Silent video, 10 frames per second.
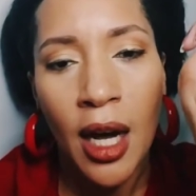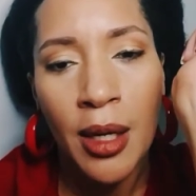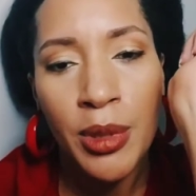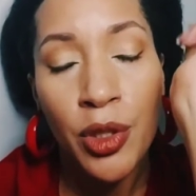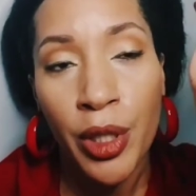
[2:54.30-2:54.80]

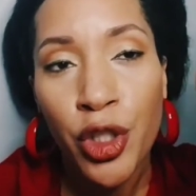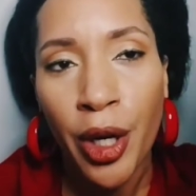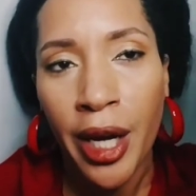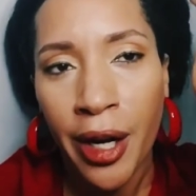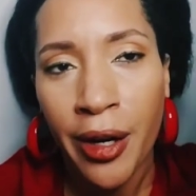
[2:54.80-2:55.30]
Scrunch your
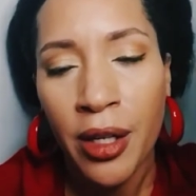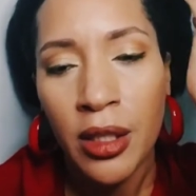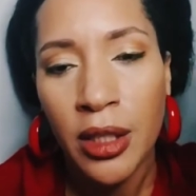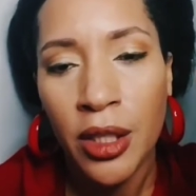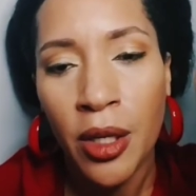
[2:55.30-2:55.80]
hair,
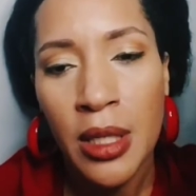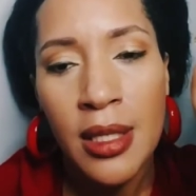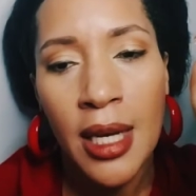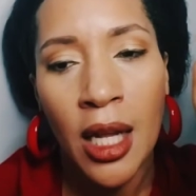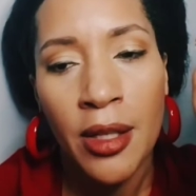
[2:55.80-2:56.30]
and
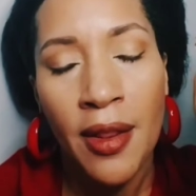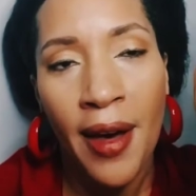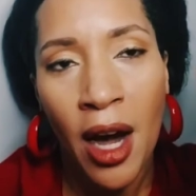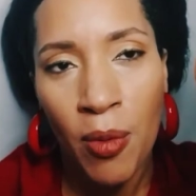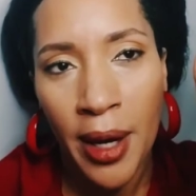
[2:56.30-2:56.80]
style it
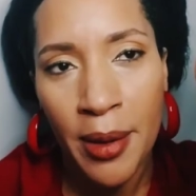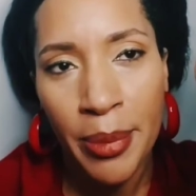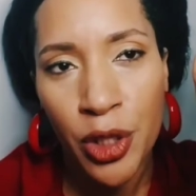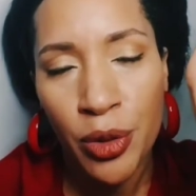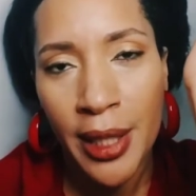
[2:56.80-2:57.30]
that way,
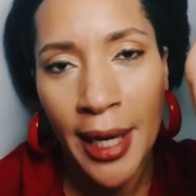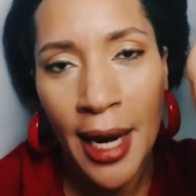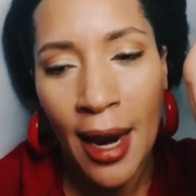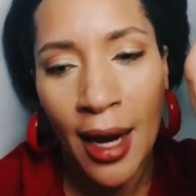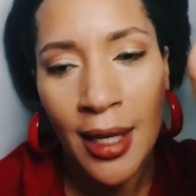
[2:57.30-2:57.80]
but you
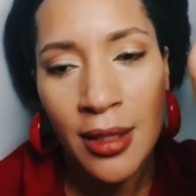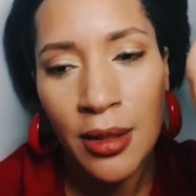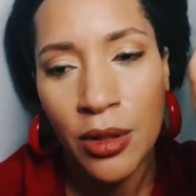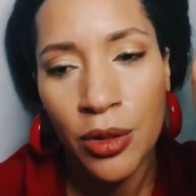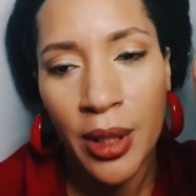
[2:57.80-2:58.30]
cannot
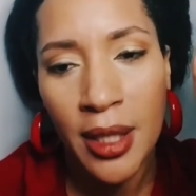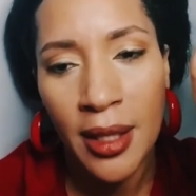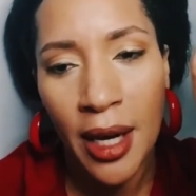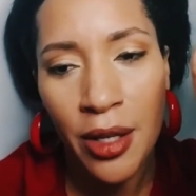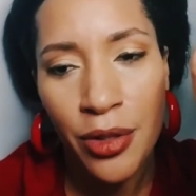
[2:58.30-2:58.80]
do anything
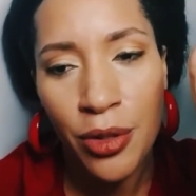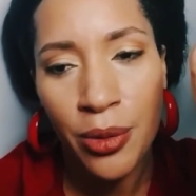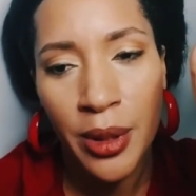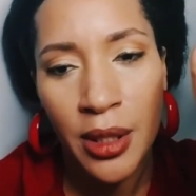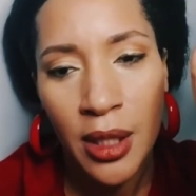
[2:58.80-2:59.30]
else to
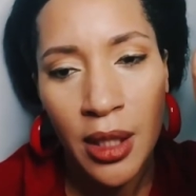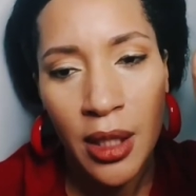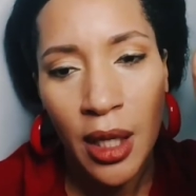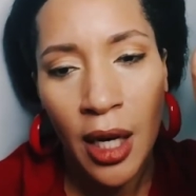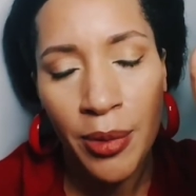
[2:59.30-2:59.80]
it.
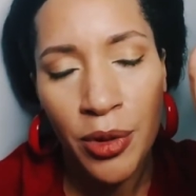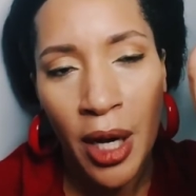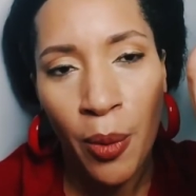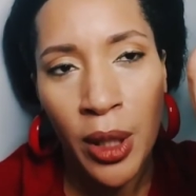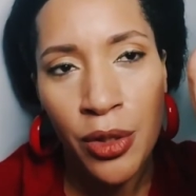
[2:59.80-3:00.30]
You do not
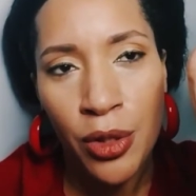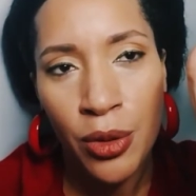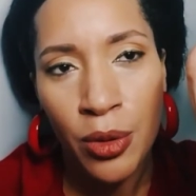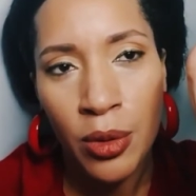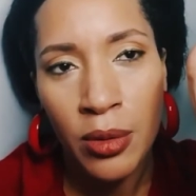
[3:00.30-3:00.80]
want
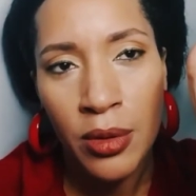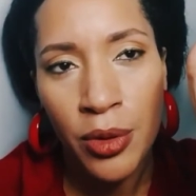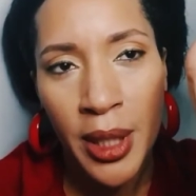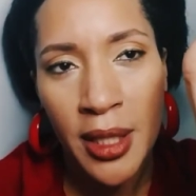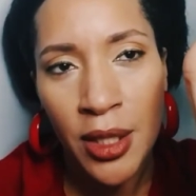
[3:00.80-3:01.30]
to do
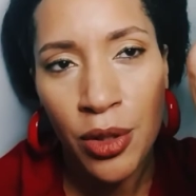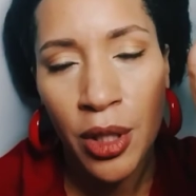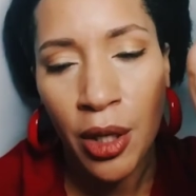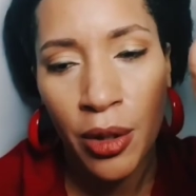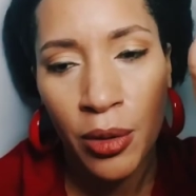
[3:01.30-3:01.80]
anything
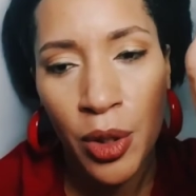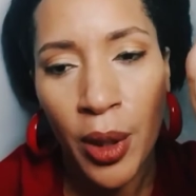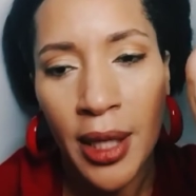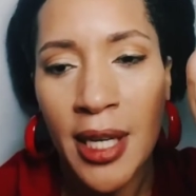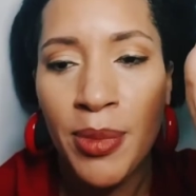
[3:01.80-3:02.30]
curl. You want
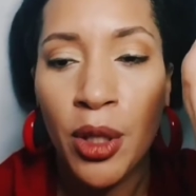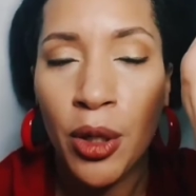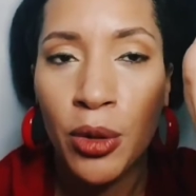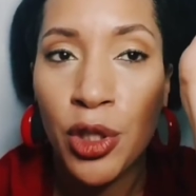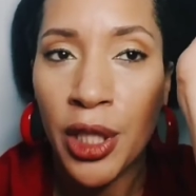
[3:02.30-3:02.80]
to keep the curl
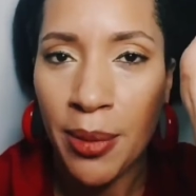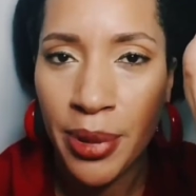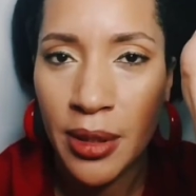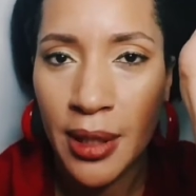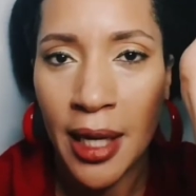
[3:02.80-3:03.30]
shape
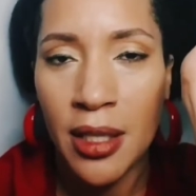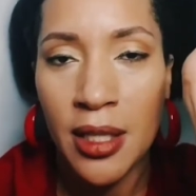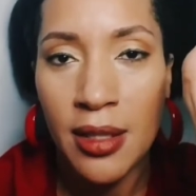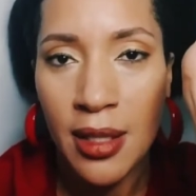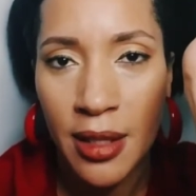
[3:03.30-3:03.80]
that
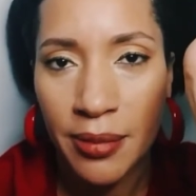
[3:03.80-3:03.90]
it's in.